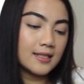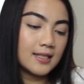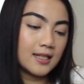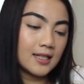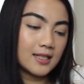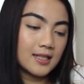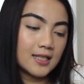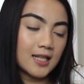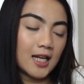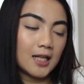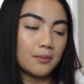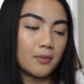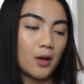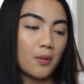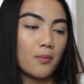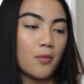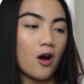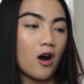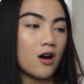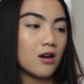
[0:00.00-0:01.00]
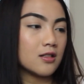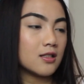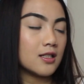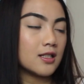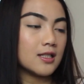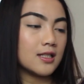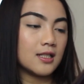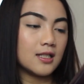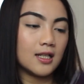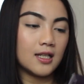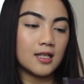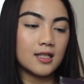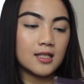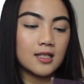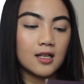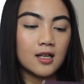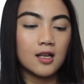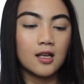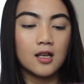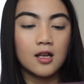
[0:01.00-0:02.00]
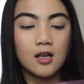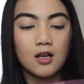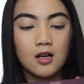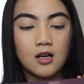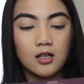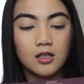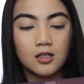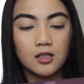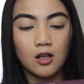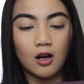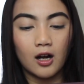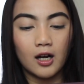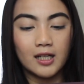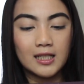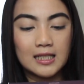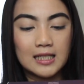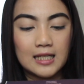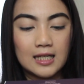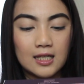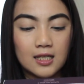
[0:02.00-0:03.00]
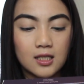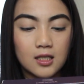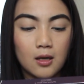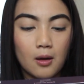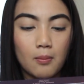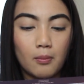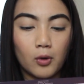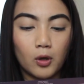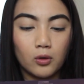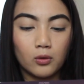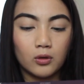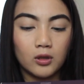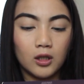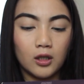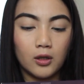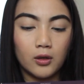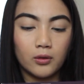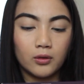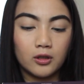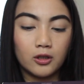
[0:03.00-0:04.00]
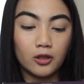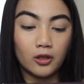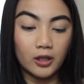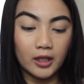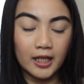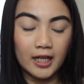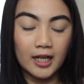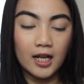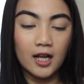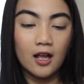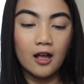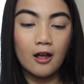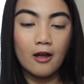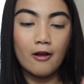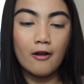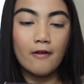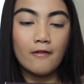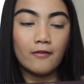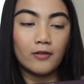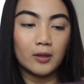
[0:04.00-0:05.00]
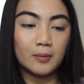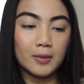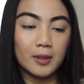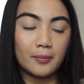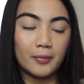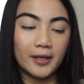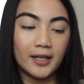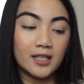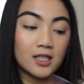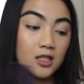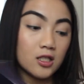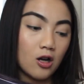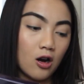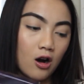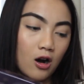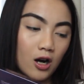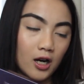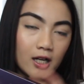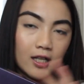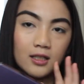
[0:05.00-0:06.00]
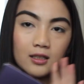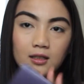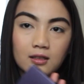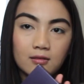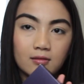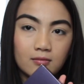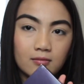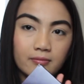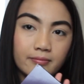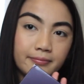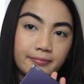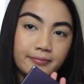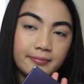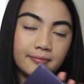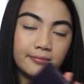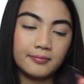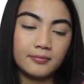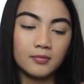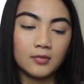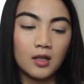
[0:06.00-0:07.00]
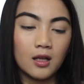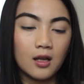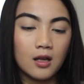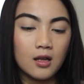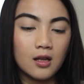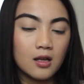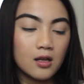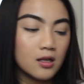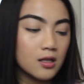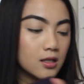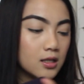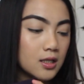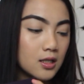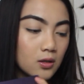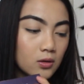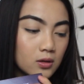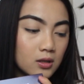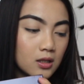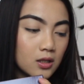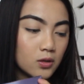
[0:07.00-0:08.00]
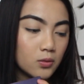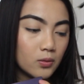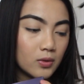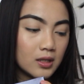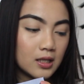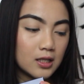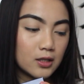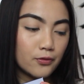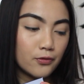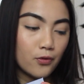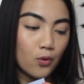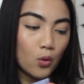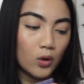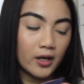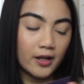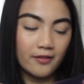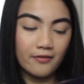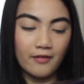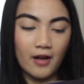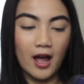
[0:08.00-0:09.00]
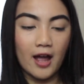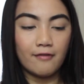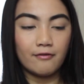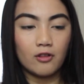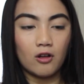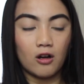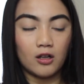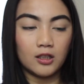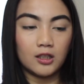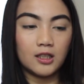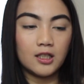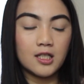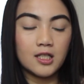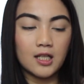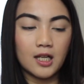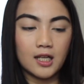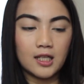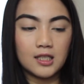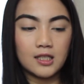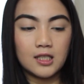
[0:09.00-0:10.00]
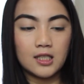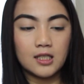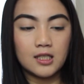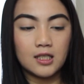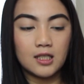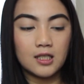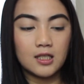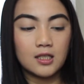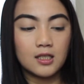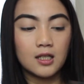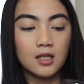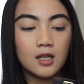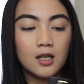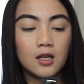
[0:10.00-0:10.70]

Inside my box is this Cartier's Pro Glow 3 from the brand Tarte. So this one is $45, and this is